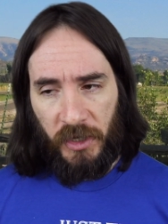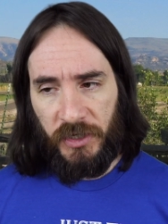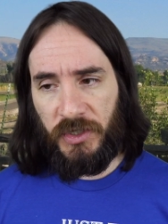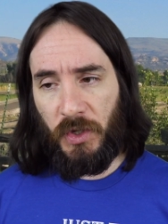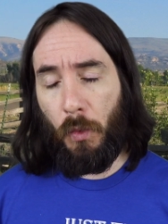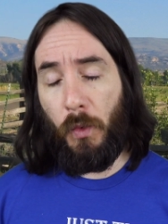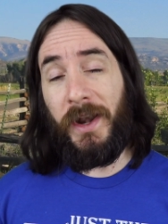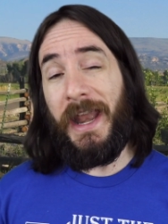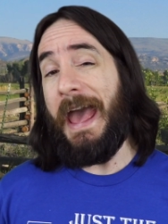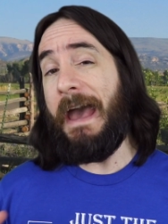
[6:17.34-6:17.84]

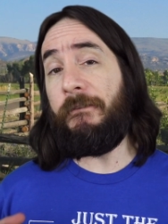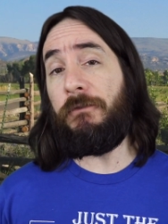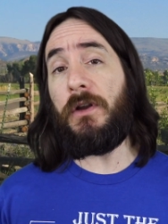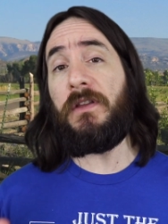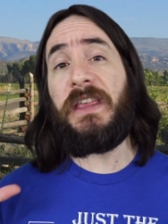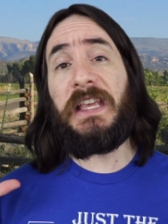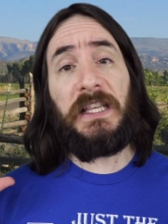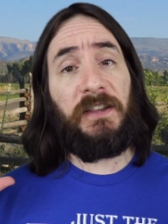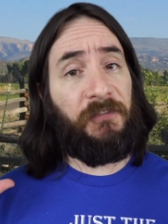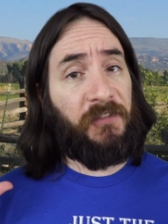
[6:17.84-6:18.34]
So whatever
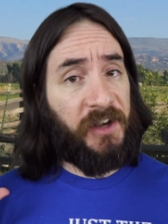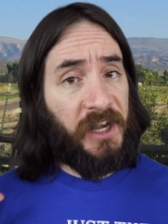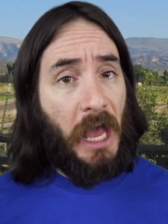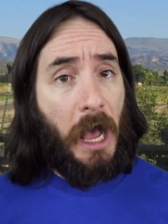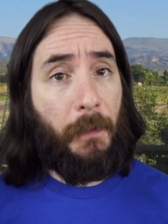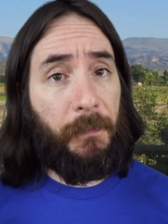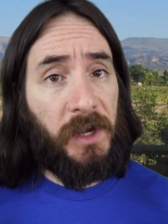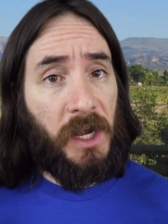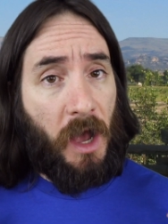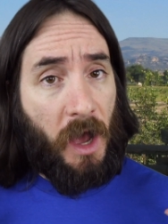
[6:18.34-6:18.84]
this
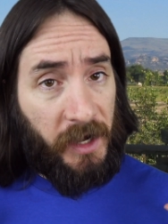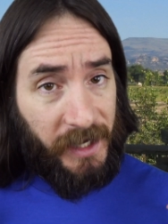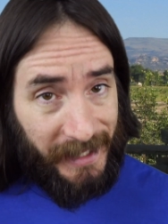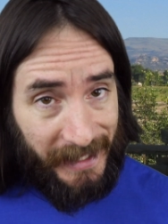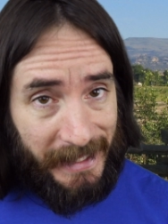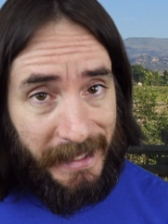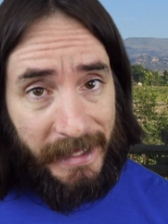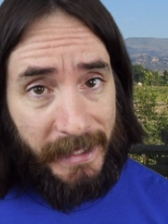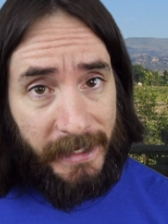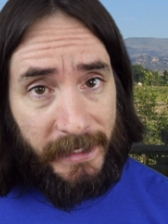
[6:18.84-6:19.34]
phenomenon
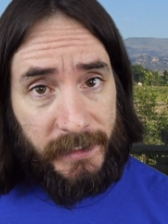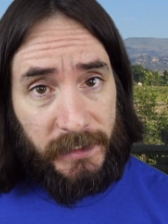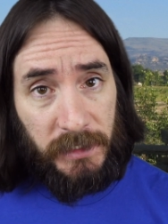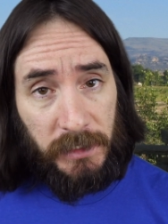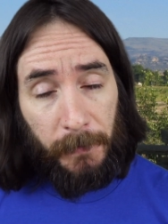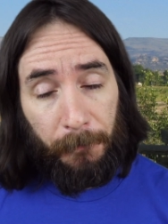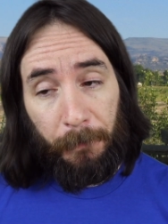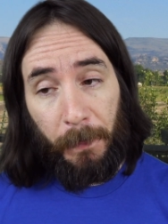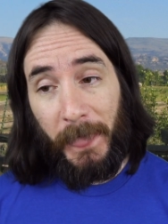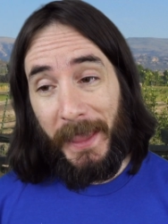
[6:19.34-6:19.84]

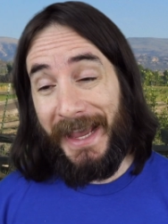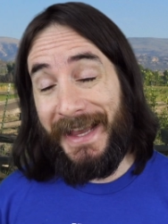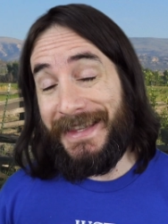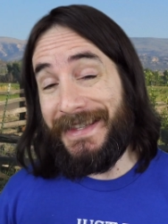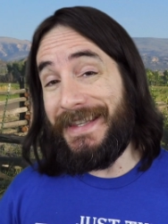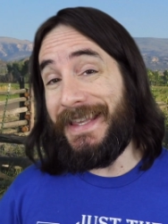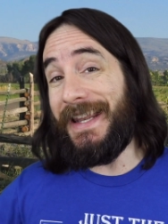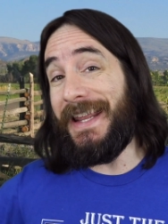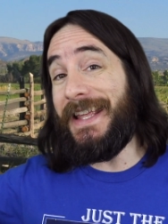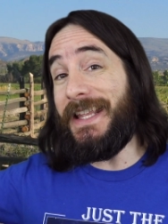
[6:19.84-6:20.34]
is,
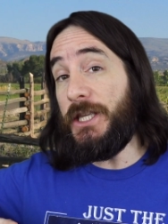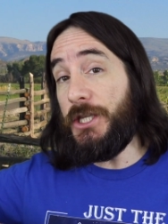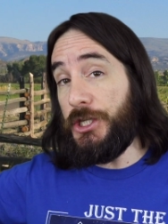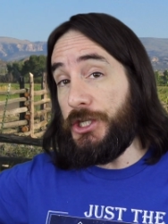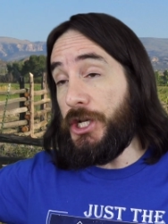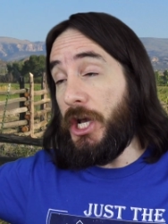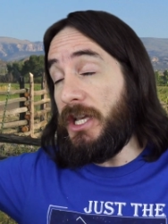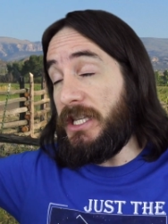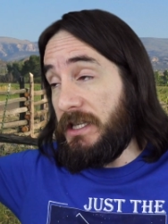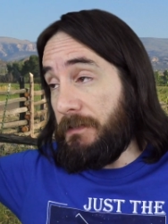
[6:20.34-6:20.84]
it didn't
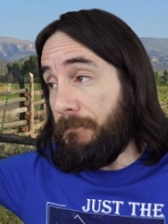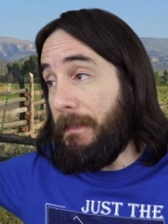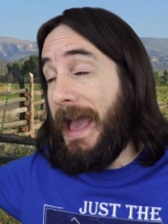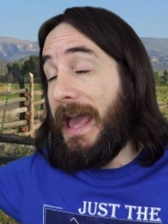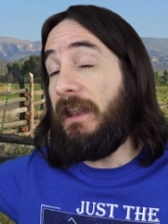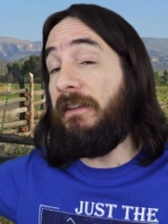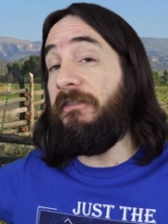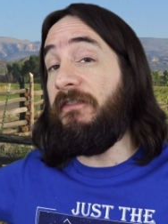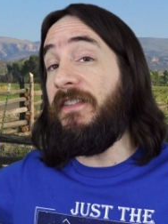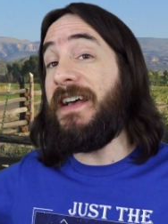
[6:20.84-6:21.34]
just
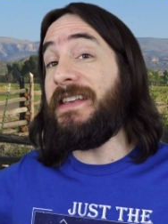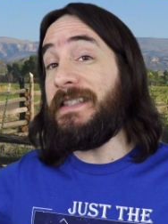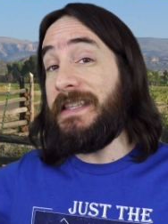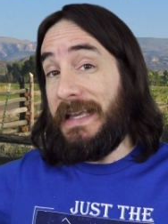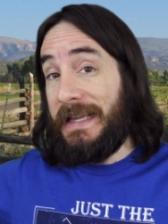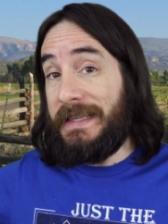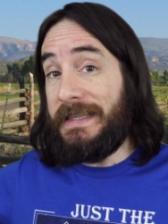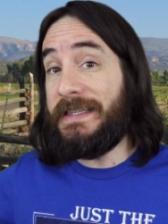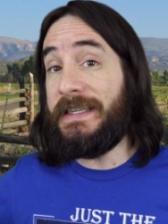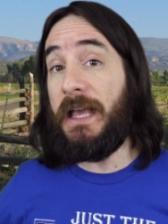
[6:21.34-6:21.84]
manifest
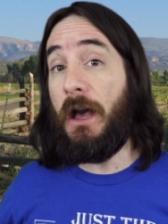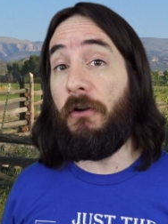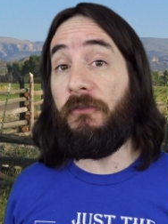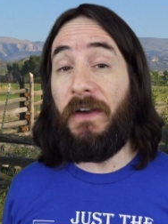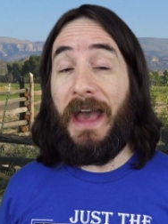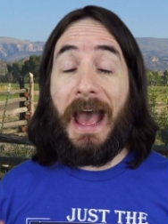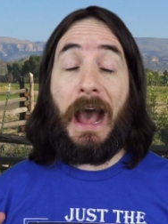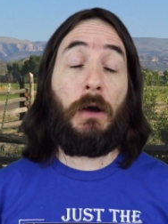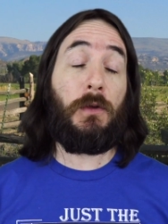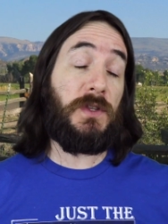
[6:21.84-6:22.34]

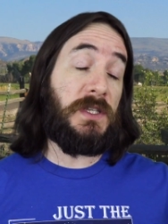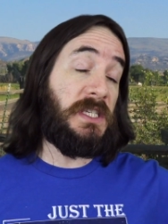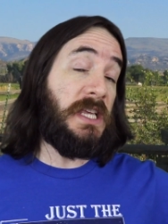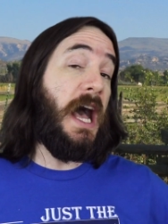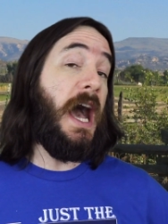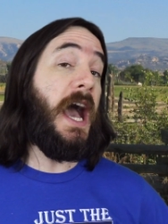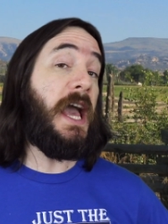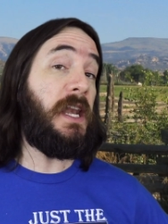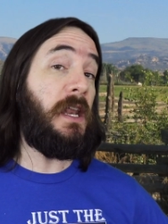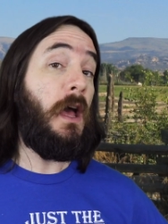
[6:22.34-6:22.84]
itself
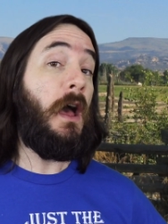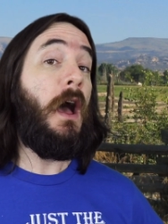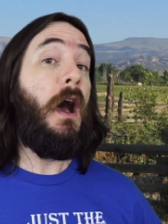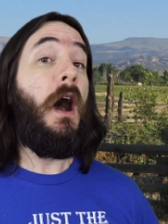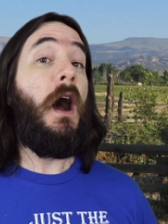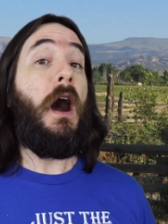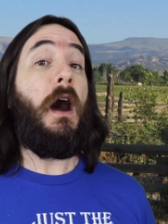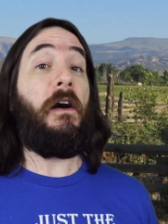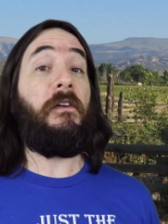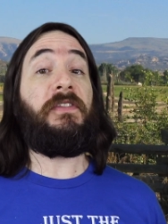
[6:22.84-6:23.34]
outside
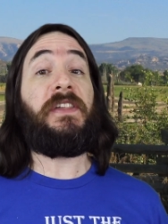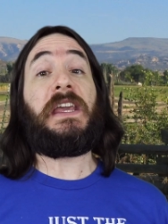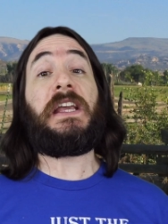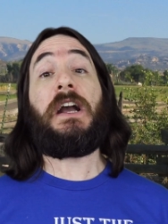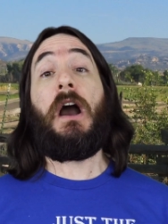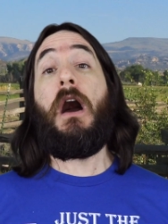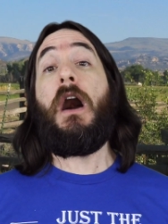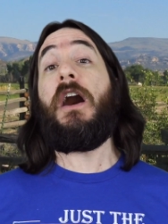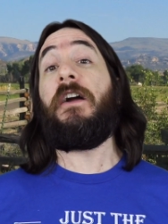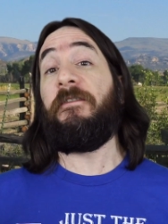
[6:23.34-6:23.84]
of the
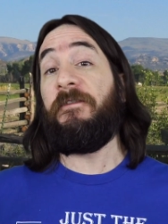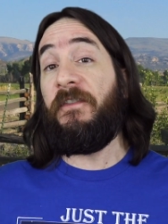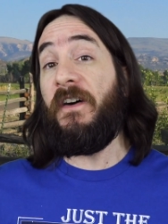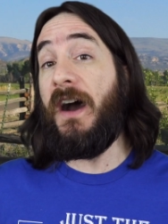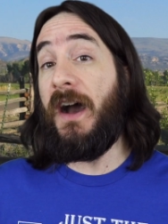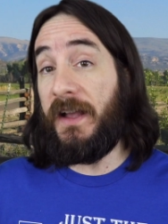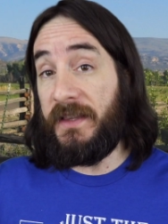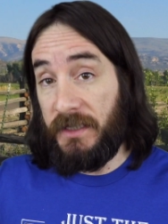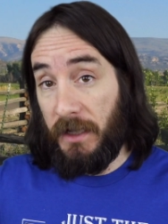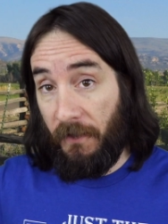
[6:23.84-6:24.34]

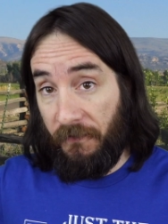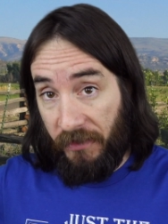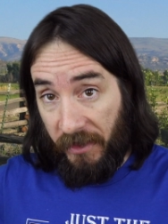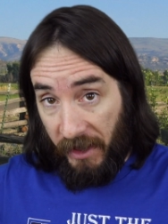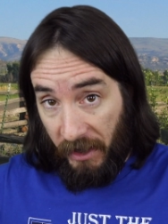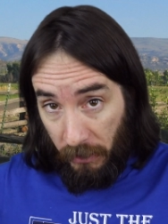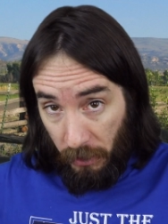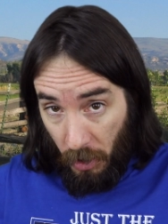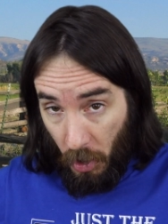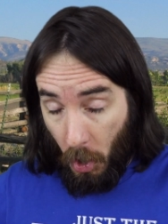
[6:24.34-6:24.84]
confines of
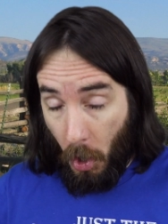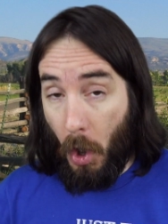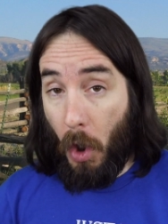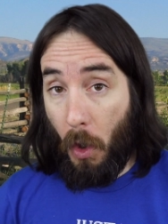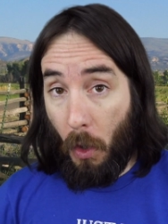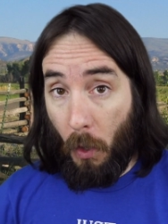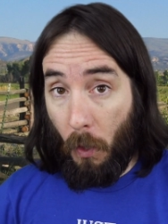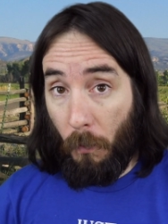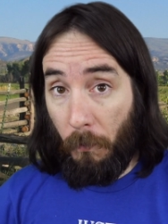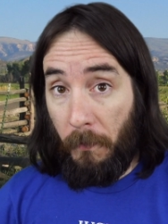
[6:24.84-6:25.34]
their
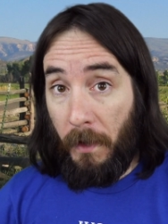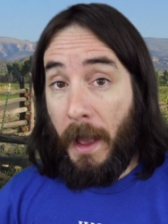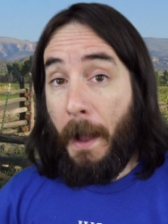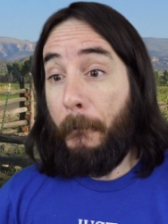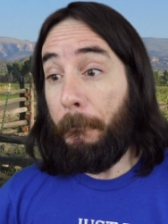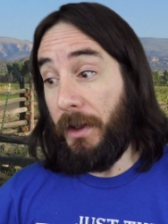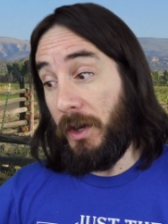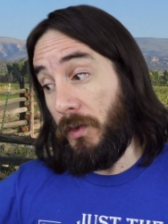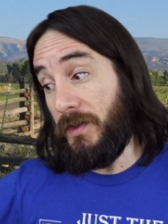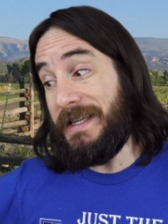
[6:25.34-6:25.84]
home,
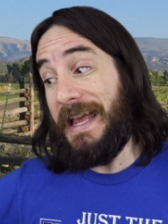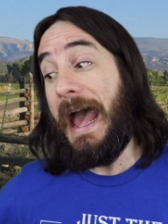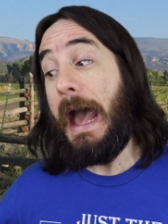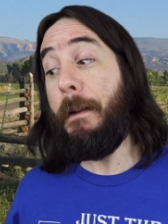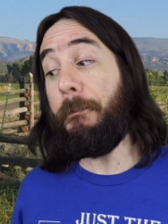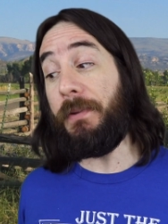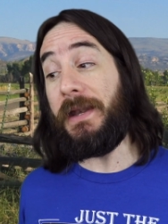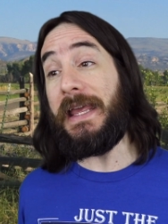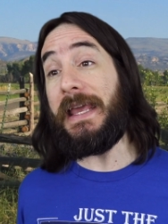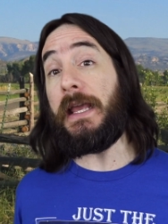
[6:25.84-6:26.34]
but it was
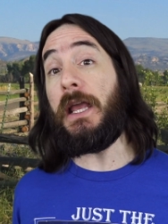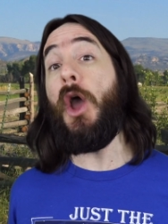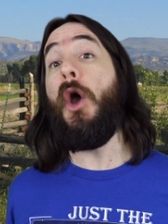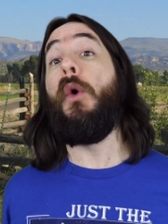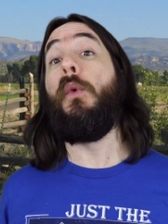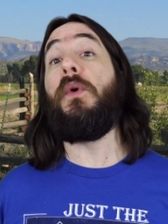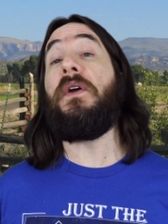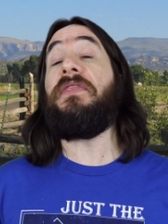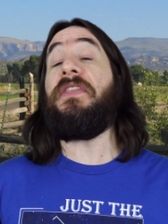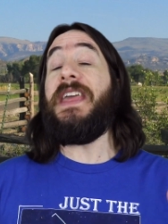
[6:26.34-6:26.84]
happening
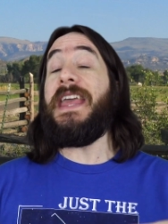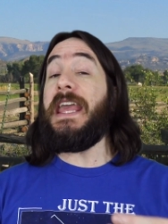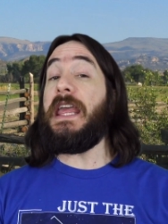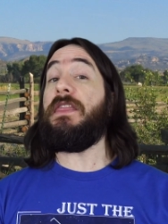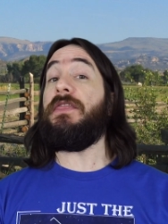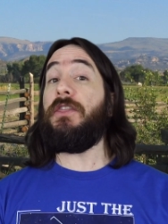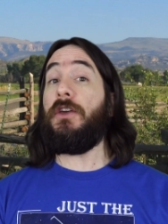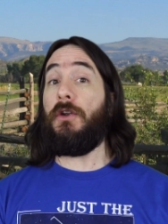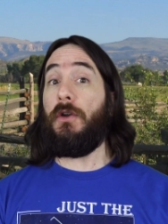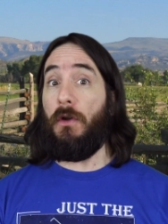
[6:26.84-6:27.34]

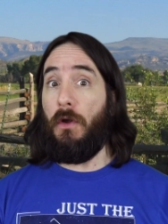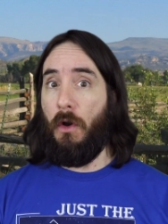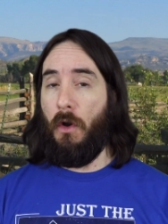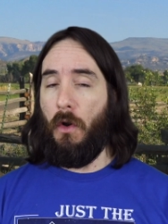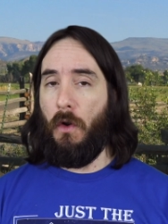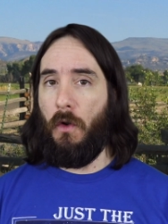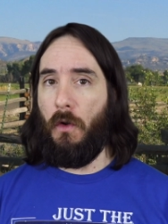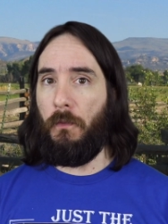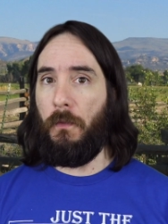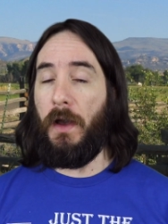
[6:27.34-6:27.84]
within their
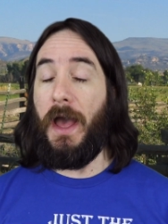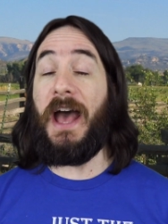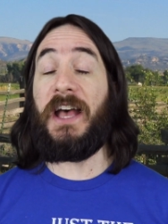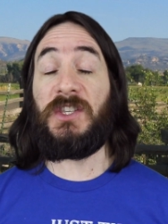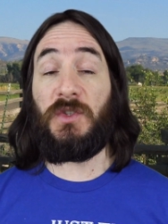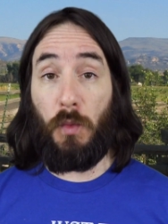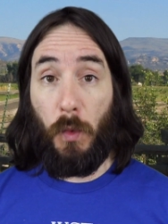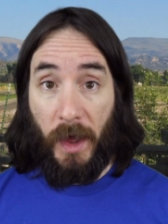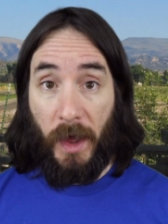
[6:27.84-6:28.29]
home as